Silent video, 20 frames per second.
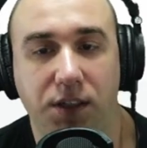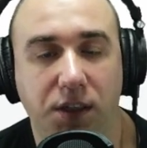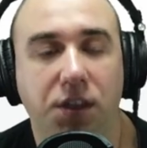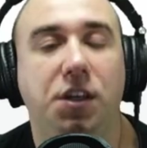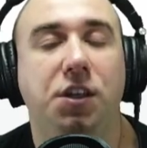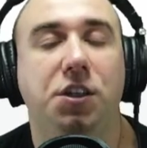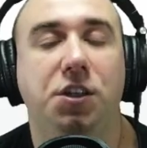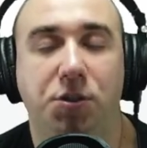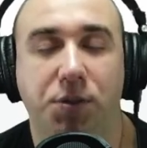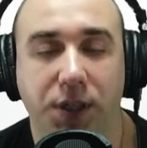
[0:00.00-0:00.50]

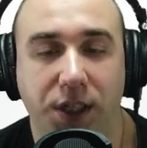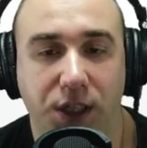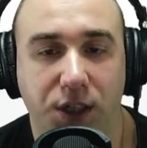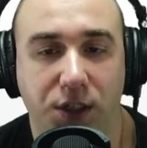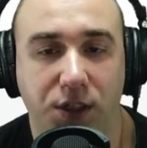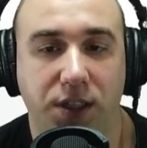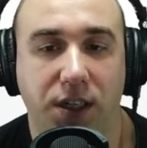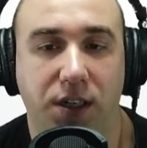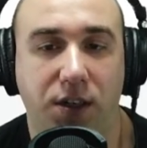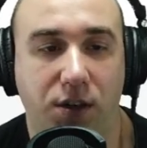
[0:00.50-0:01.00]

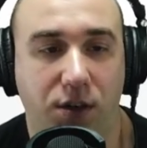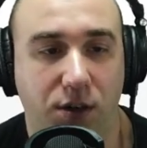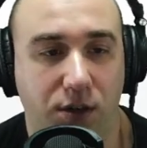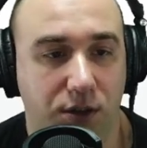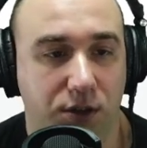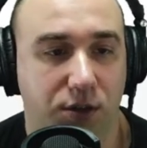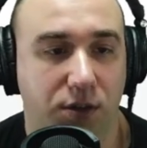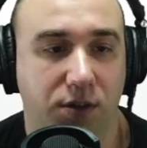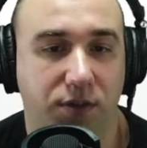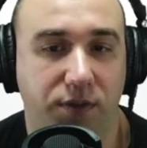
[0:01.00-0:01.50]
iterators are
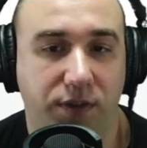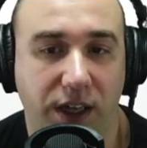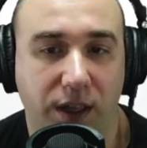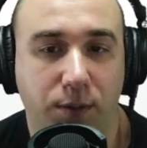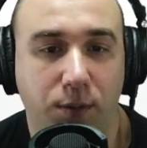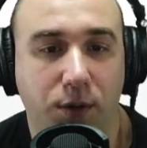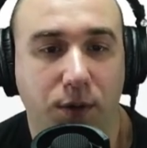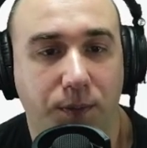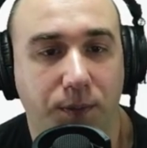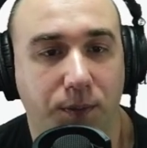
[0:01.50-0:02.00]
also
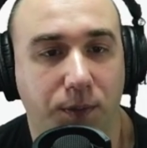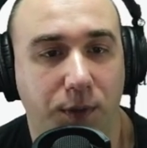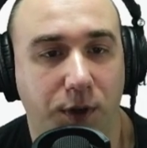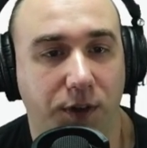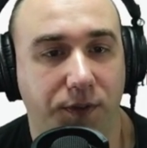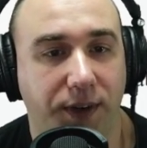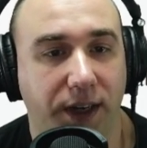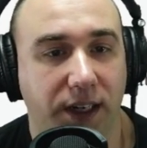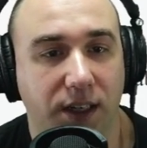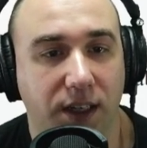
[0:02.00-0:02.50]
available.
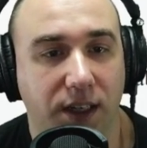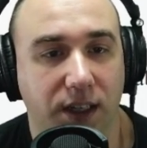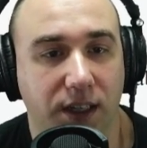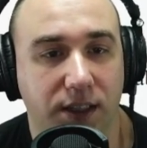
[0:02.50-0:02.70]
Perfect.